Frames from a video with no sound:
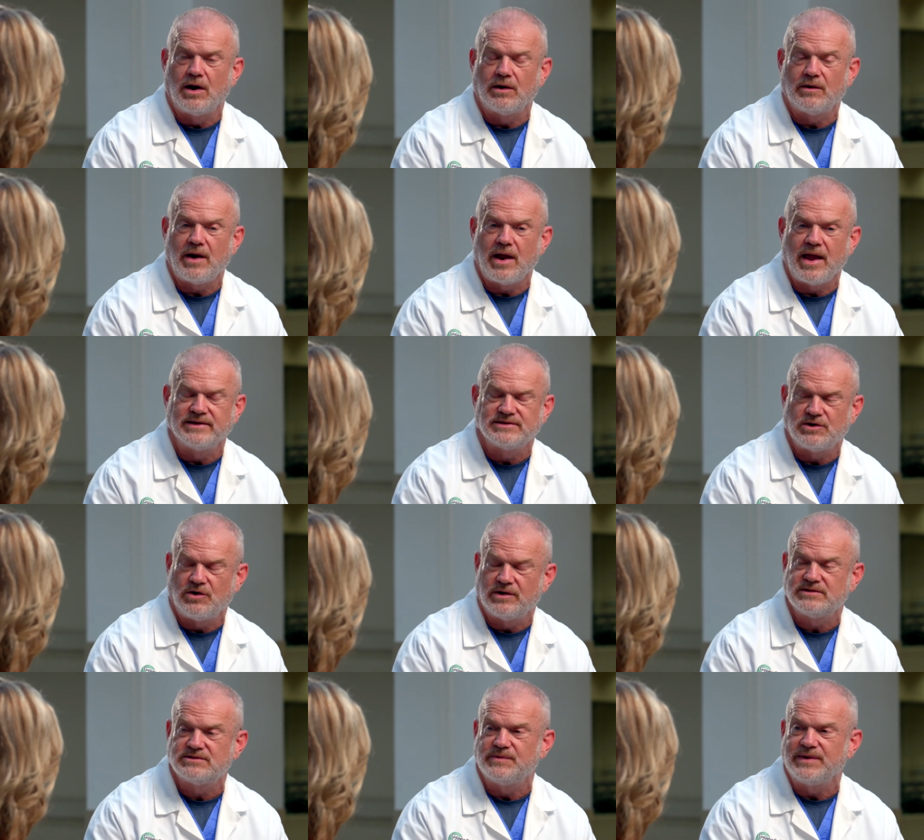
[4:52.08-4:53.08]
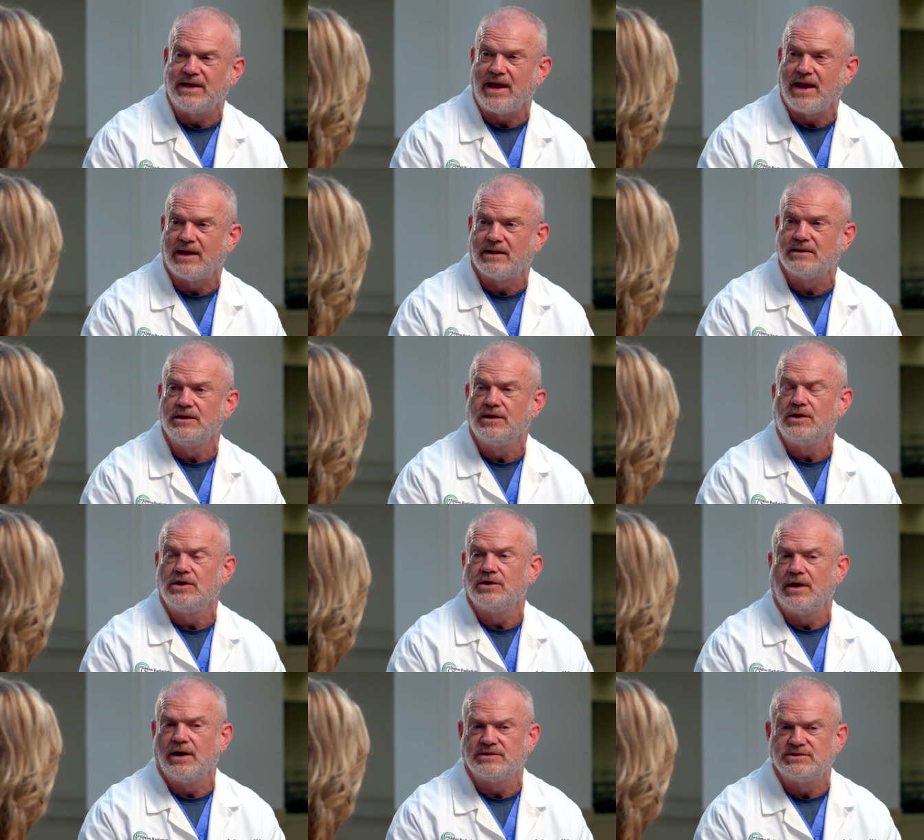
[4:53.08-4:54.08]
our, as hard as we can
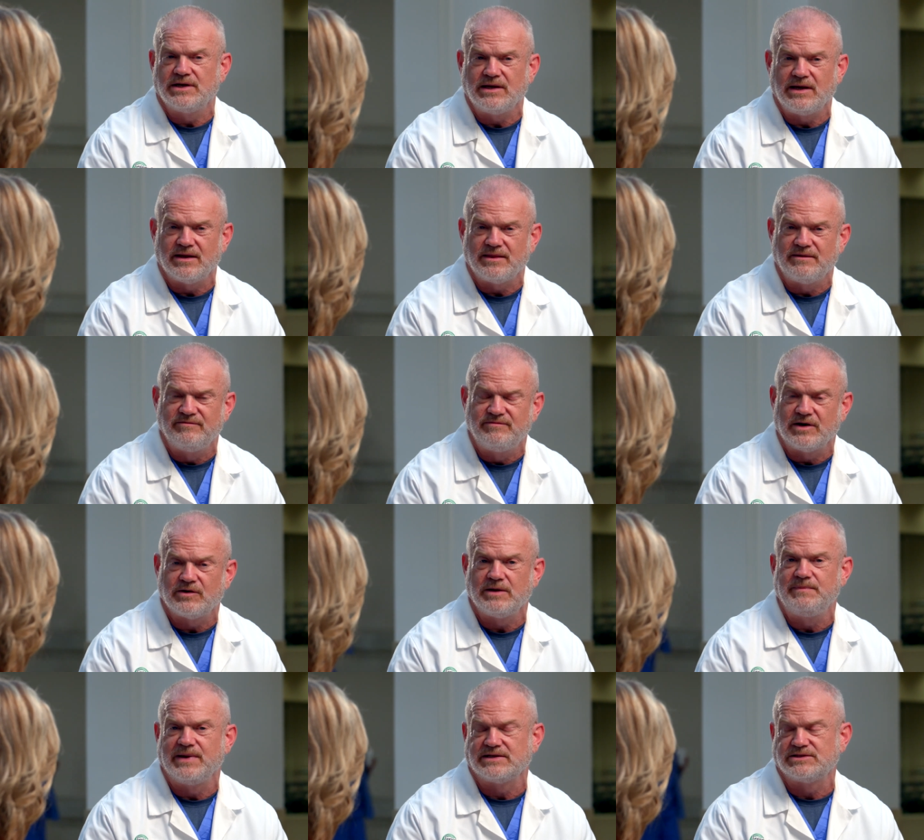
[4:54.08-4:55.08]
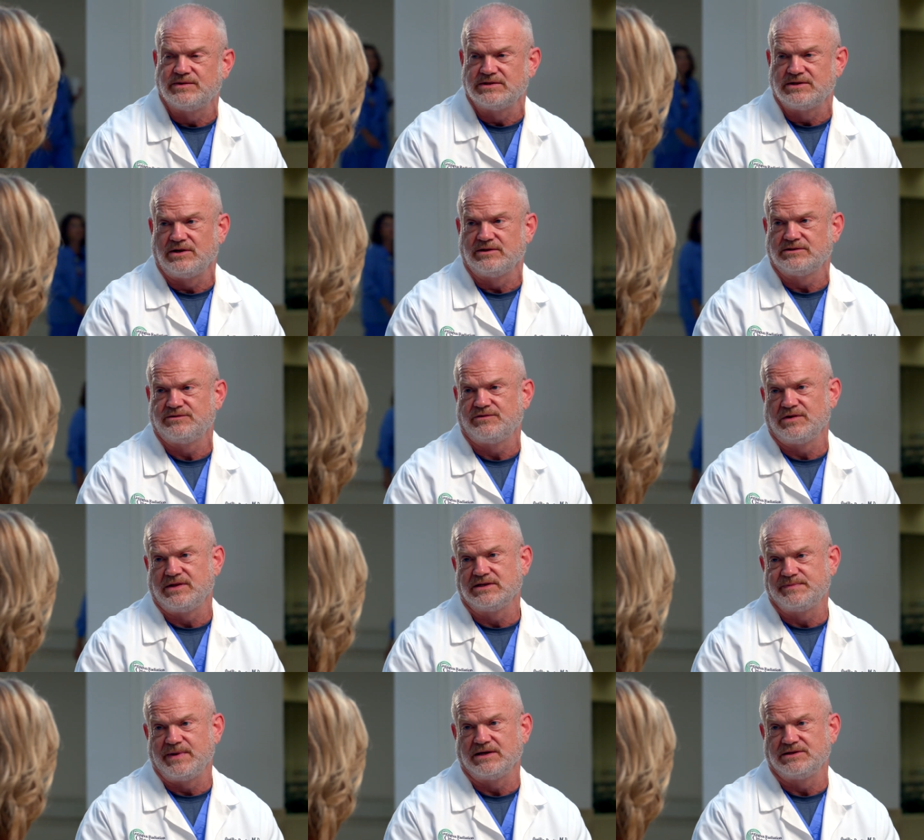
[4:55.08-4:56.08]
uh, to get the very best results for
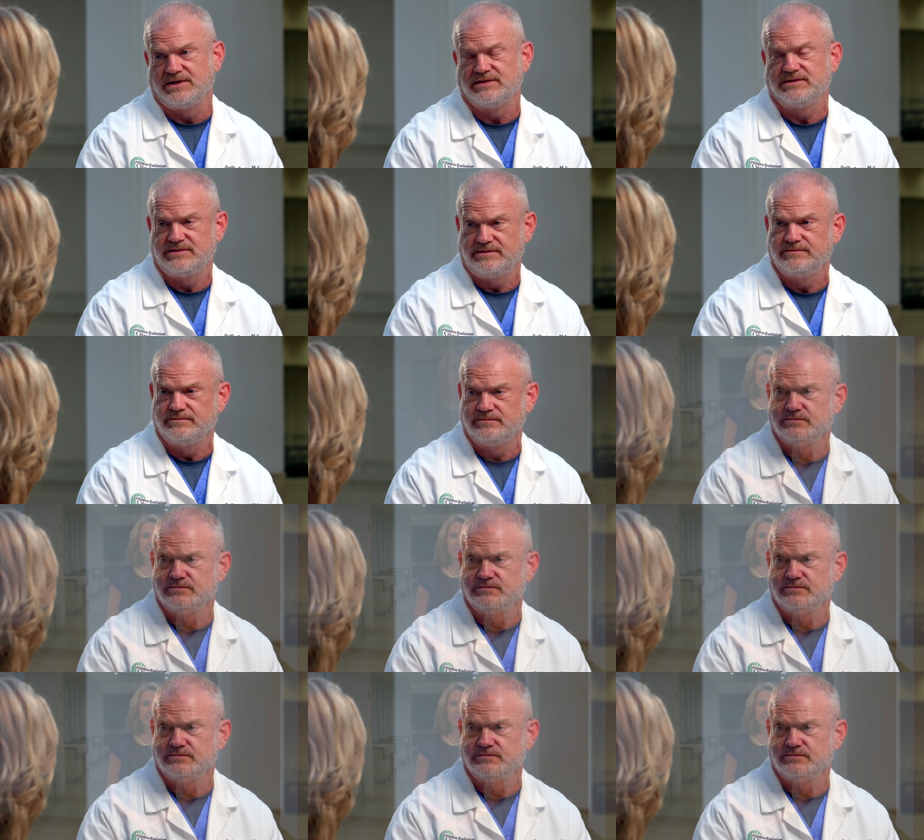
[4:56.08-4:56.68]
these patients.